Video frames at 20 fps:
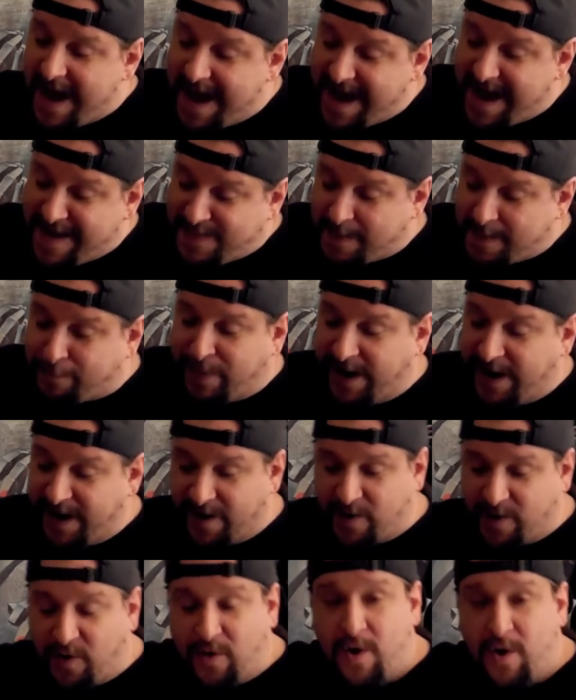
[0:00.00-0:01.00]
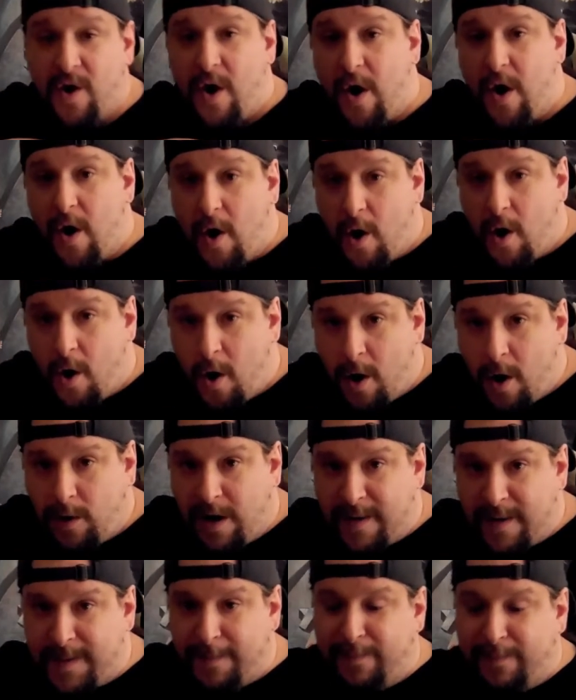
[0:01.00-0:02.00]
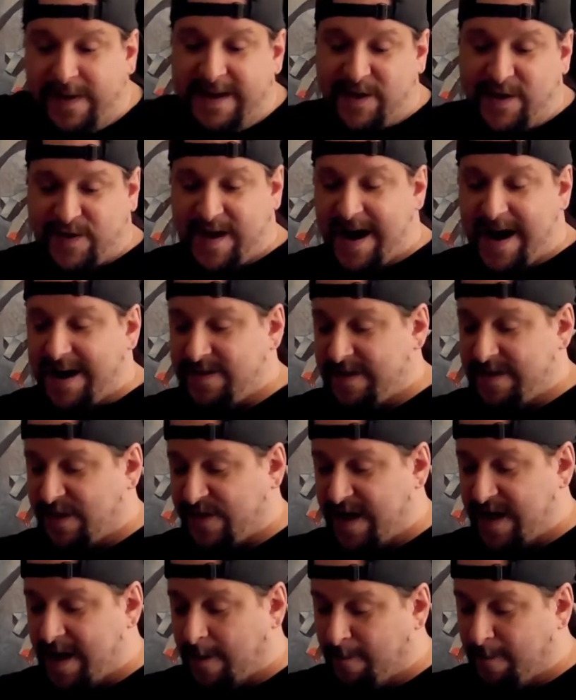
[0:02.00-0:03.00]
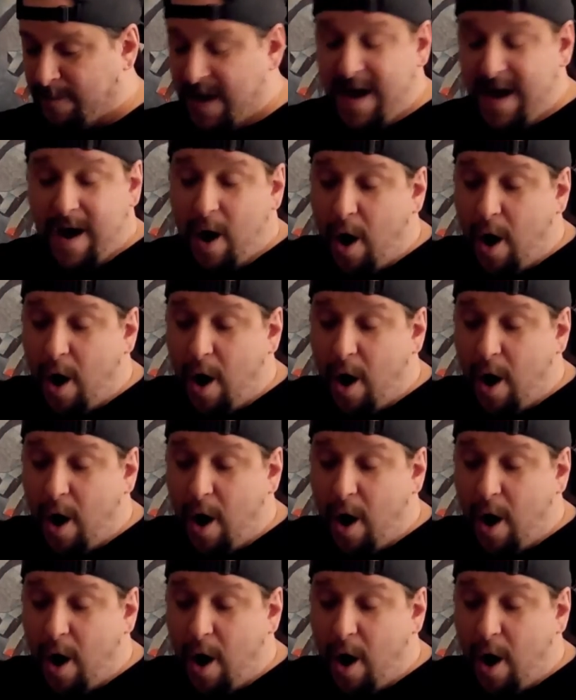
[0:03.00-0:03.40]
and The Pinnacle, all on the B-side of this album.